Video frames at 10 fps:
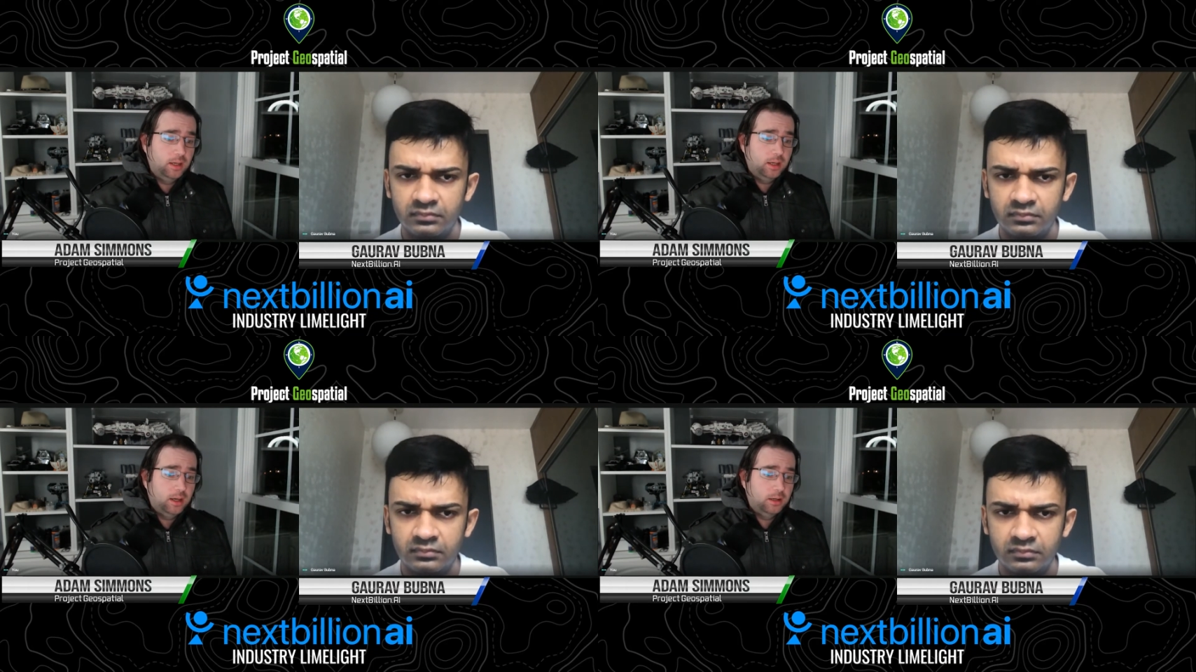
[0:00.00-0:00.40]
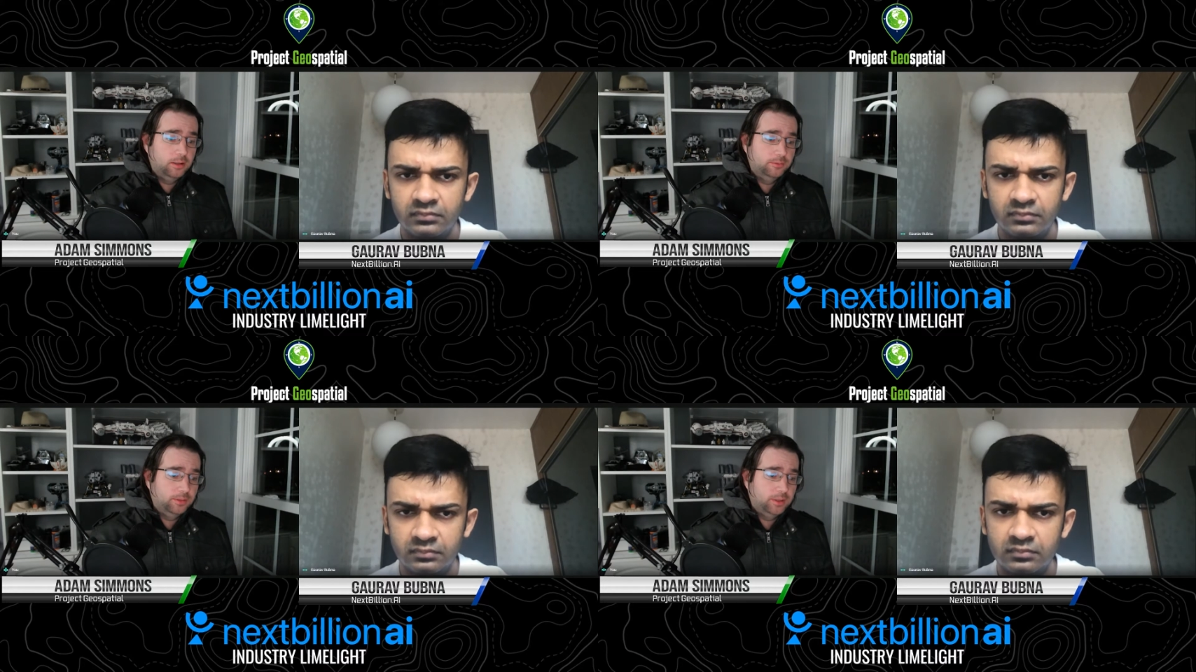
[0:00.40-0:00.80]

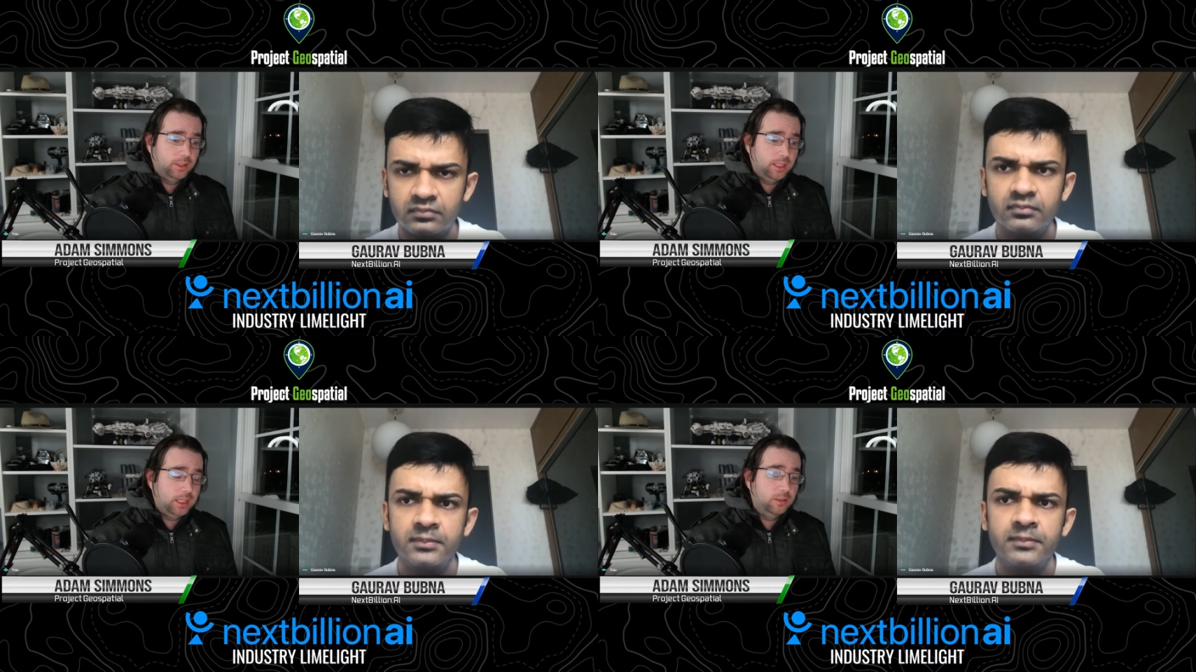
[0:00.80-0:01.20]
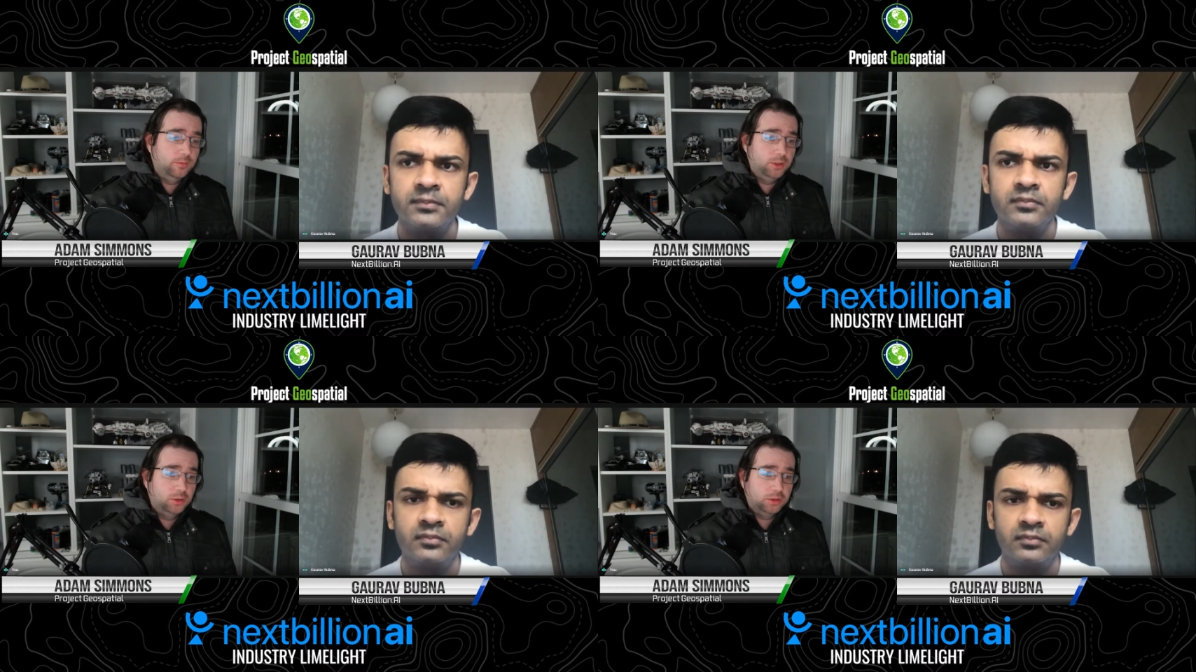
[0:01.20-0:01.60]
Speaker 1: of uh,
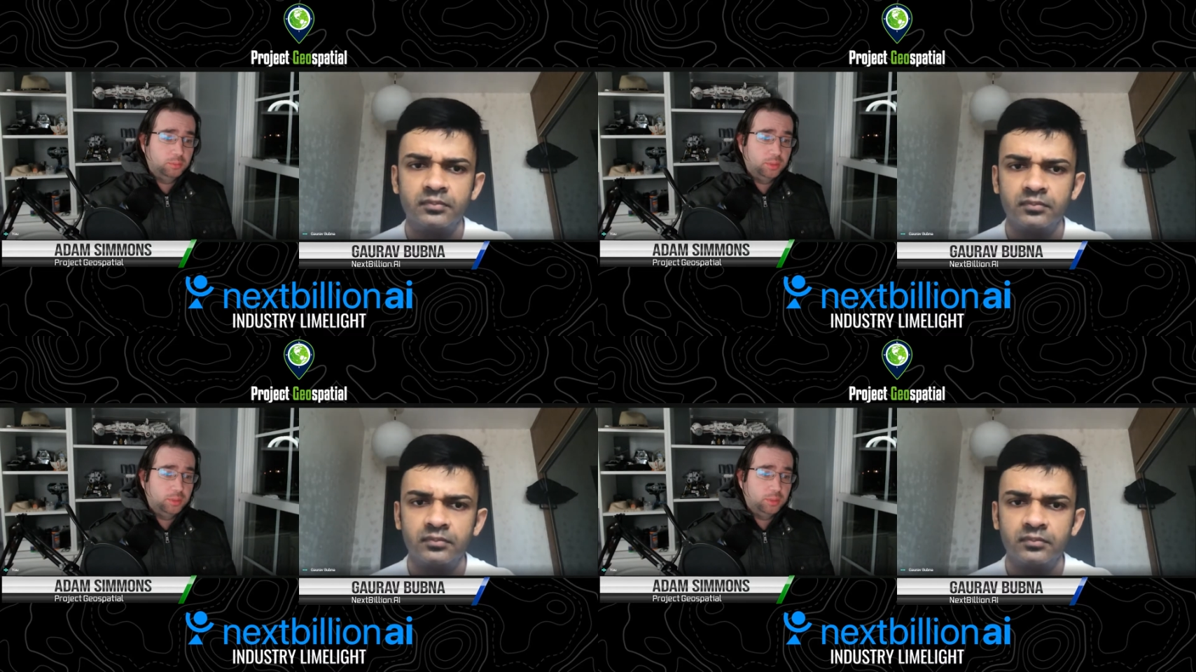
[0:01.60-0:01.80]
individual supply